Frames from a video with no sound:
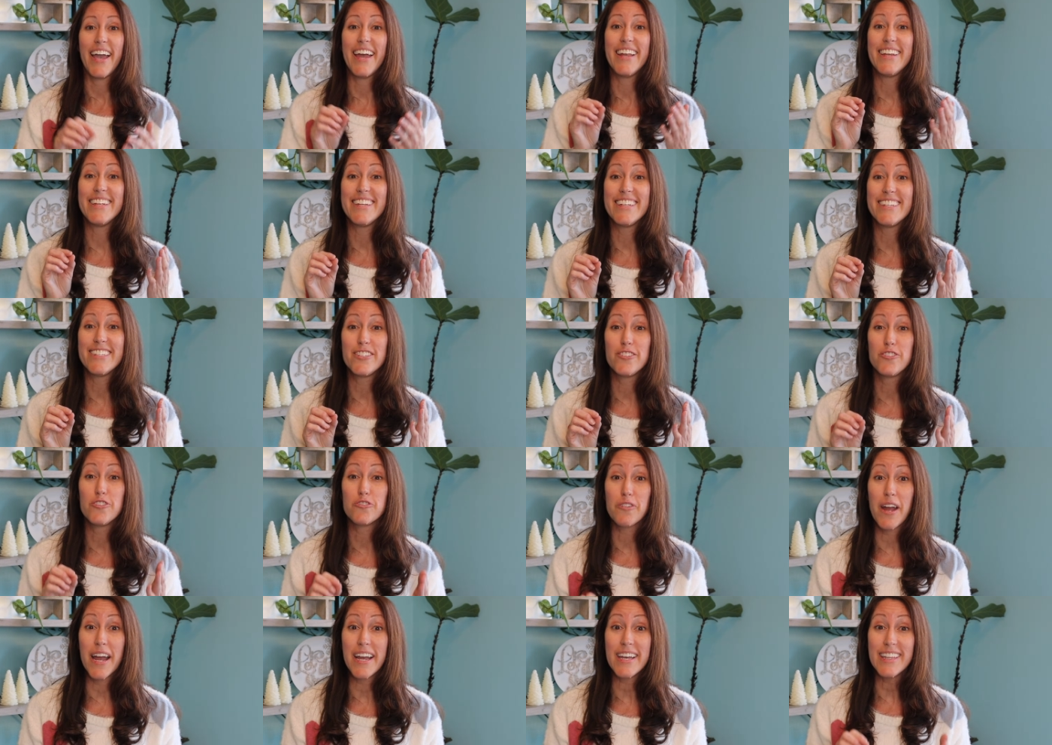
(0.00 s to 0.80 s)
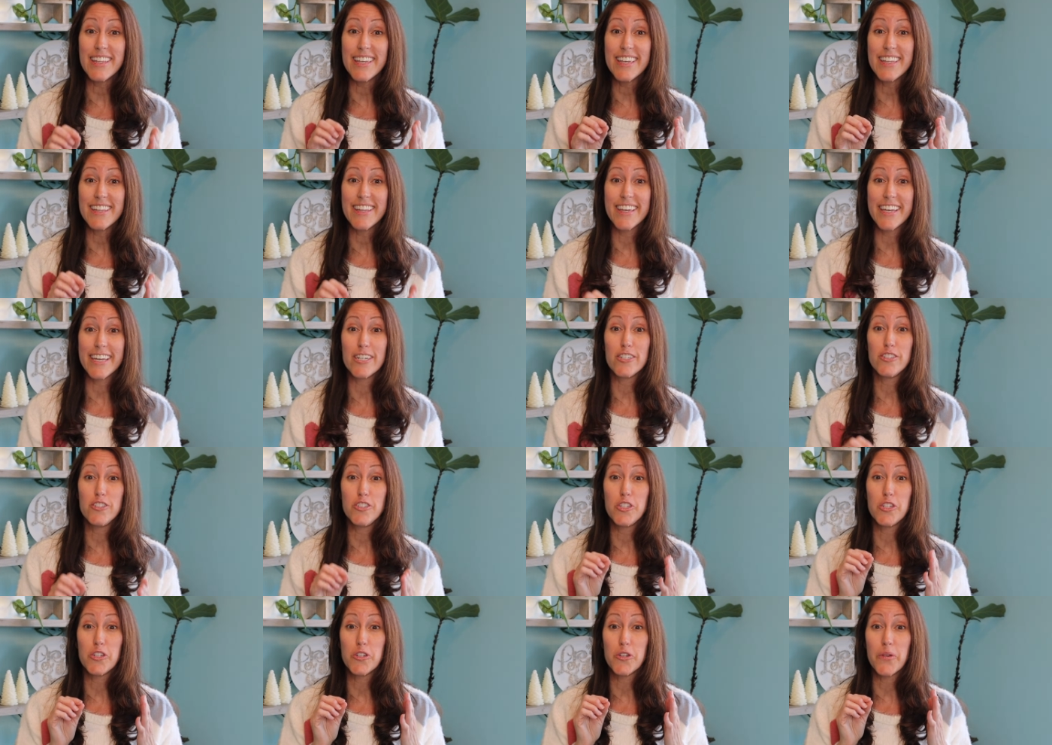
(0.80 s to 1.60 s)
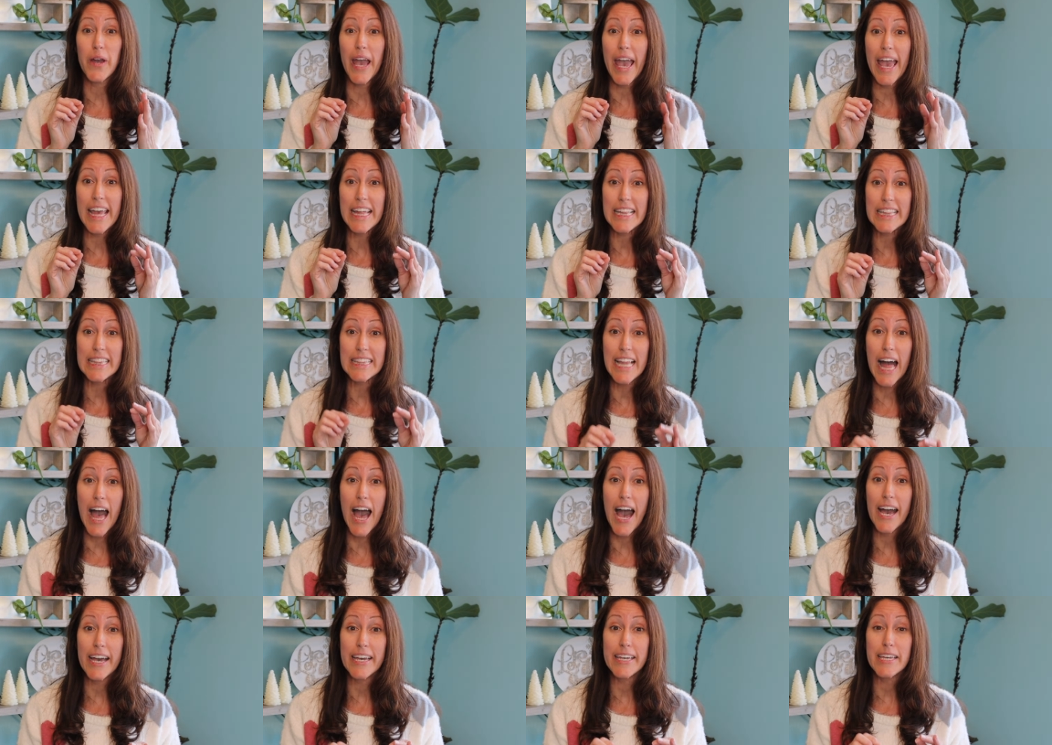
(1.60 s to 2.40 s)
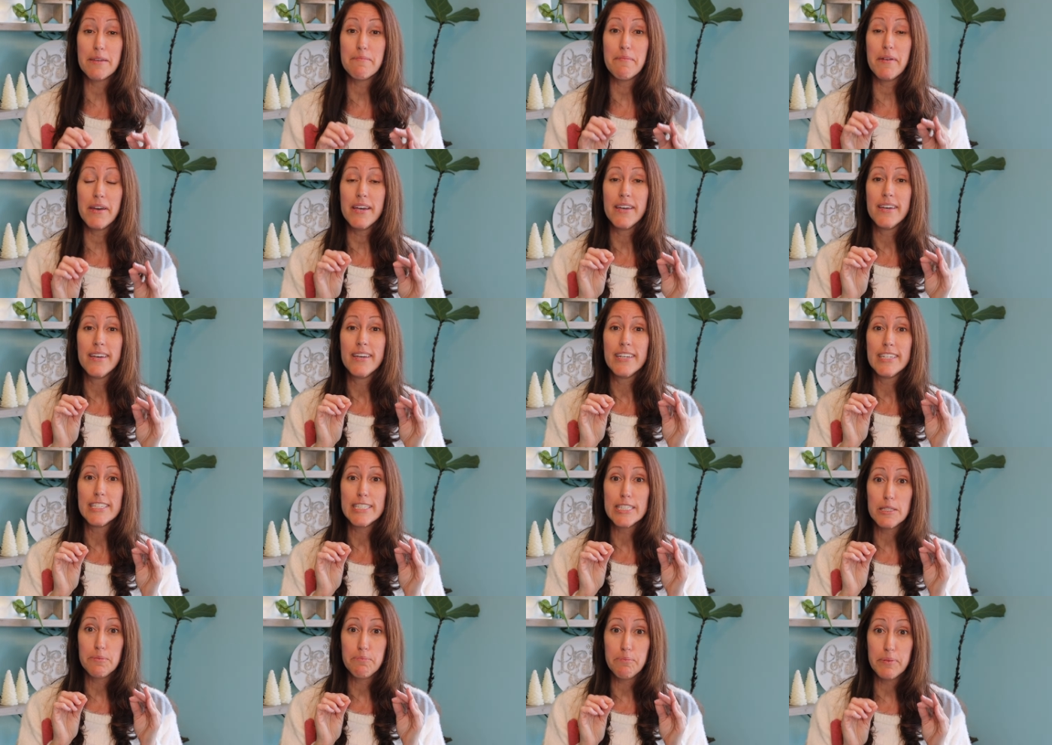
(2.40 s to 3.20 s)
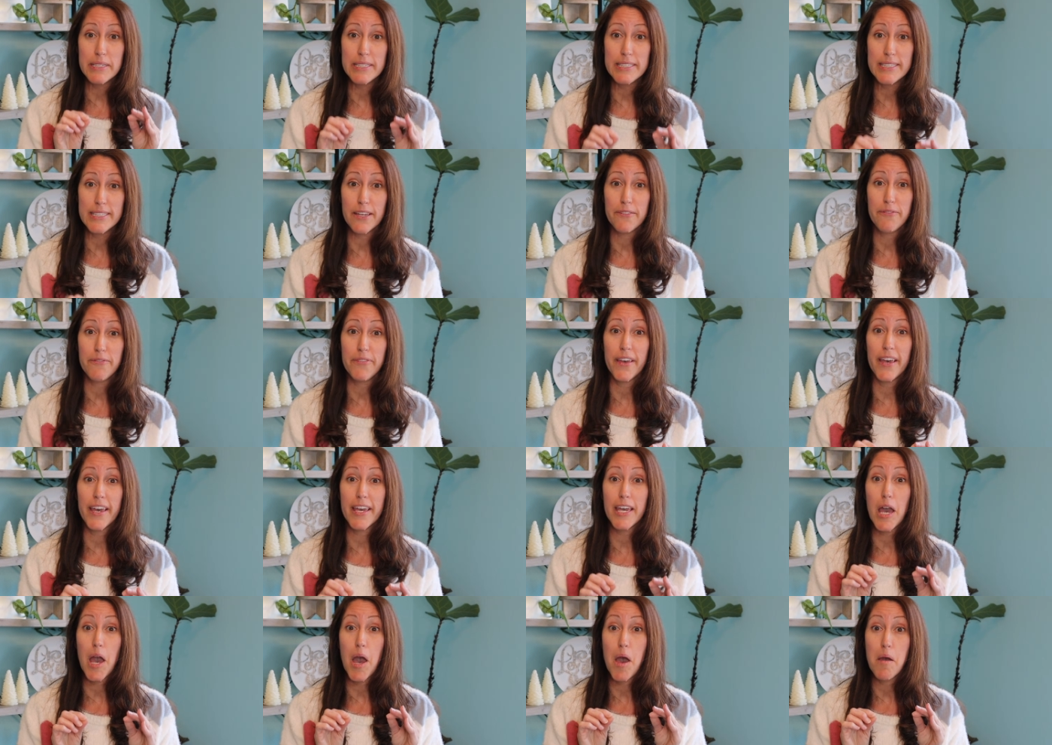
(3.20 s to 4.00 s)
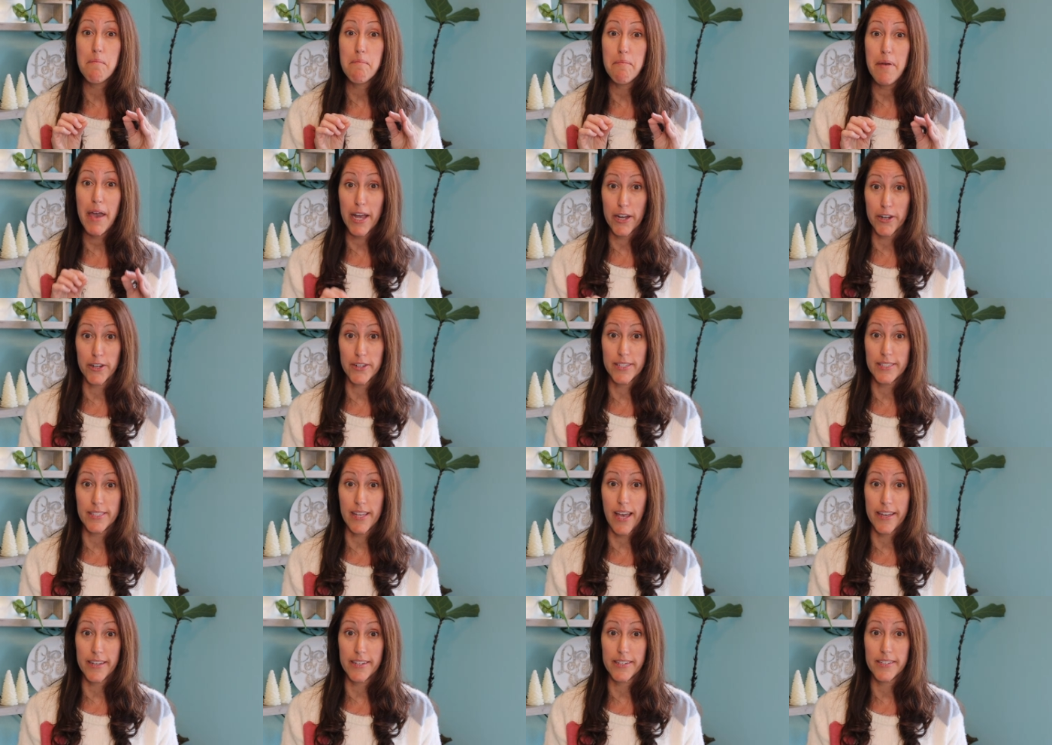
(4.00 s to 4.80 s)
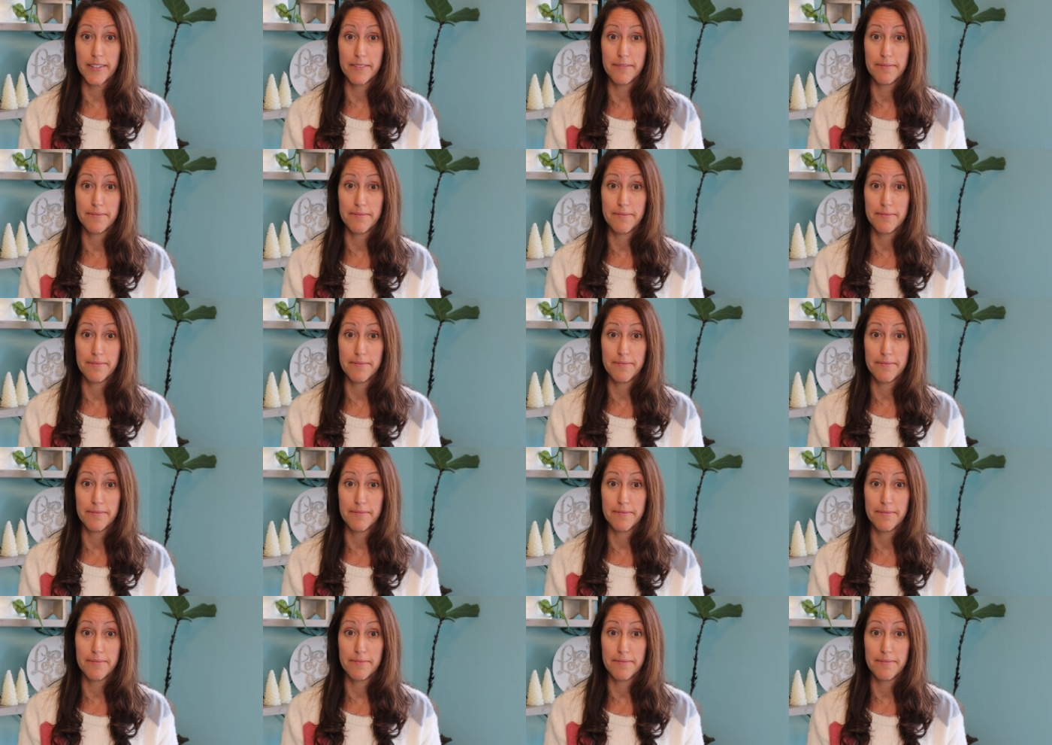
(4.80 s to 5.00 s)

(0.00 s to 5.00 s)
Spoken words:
And it is directly linked to a Lyme-specific parasite.